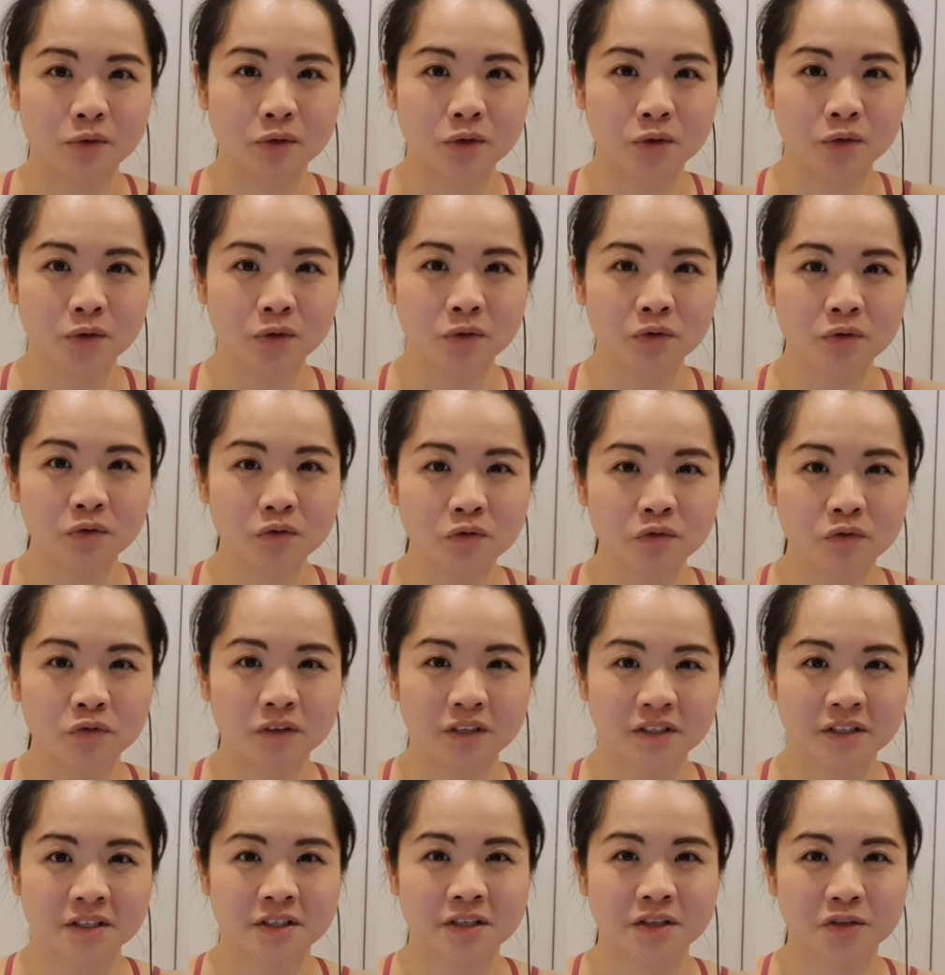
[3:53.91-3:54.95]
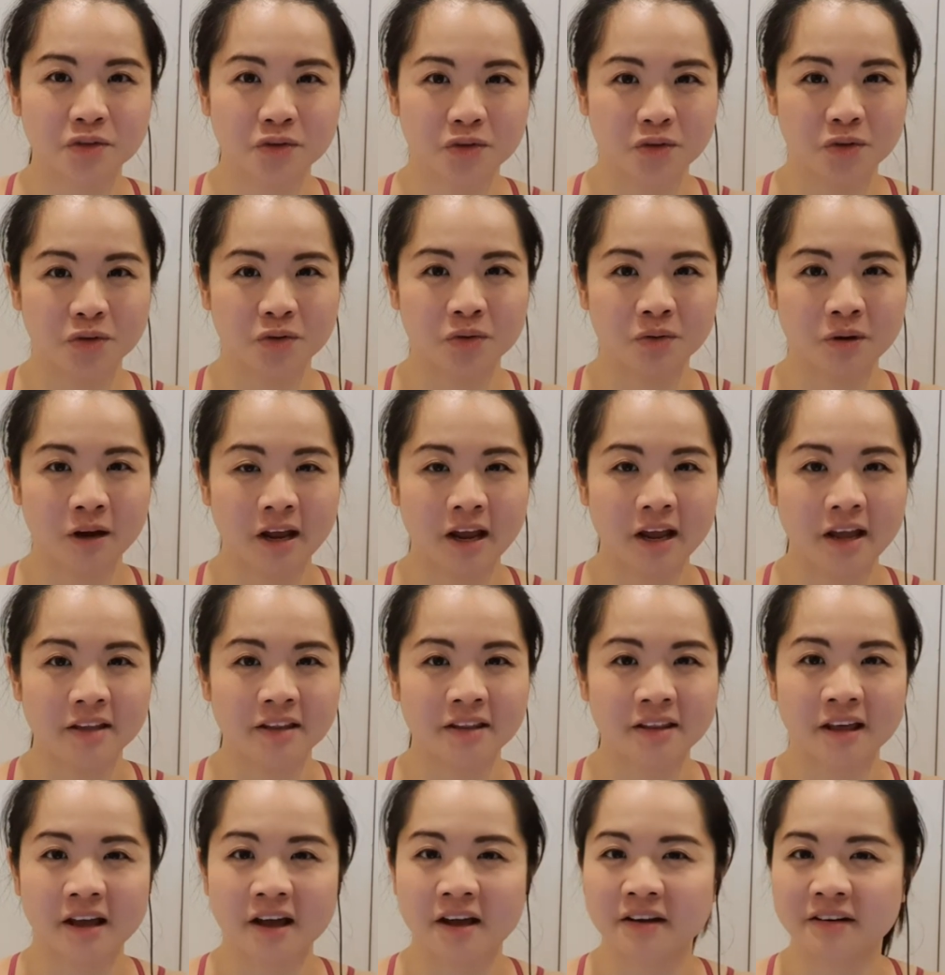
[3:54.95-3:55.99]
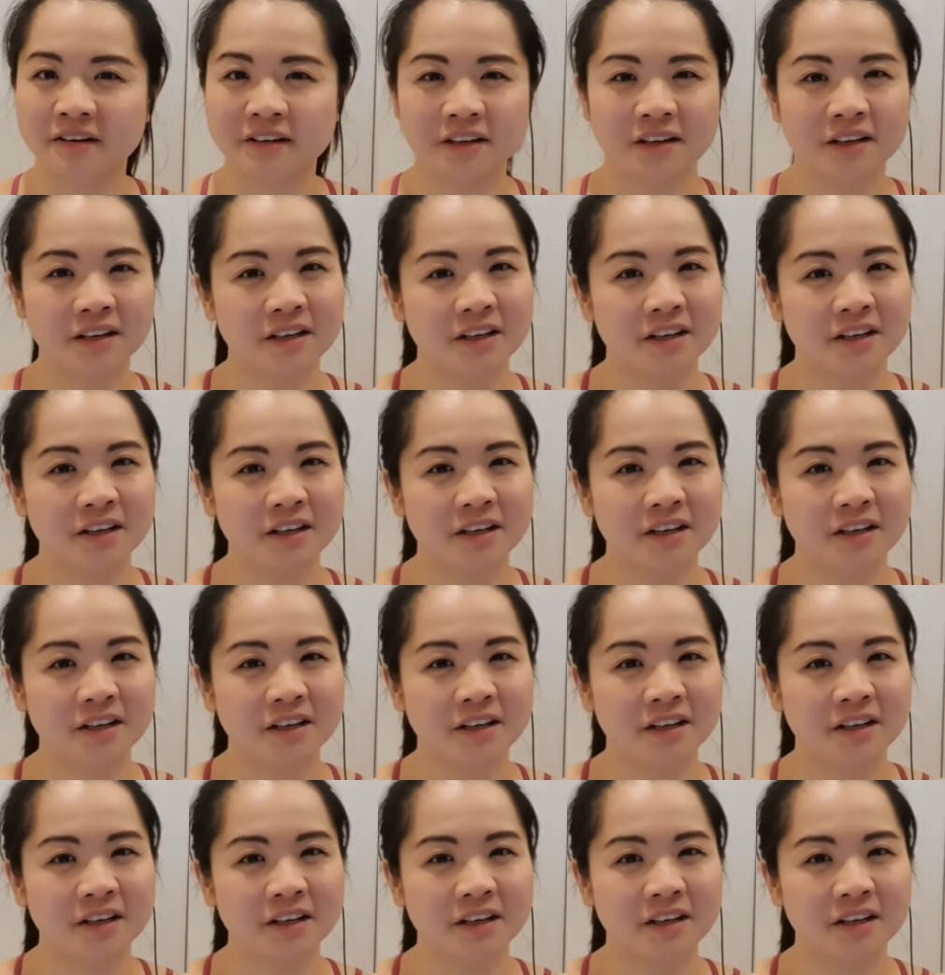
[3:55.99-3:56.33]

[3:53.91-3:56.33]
"You versus you," and that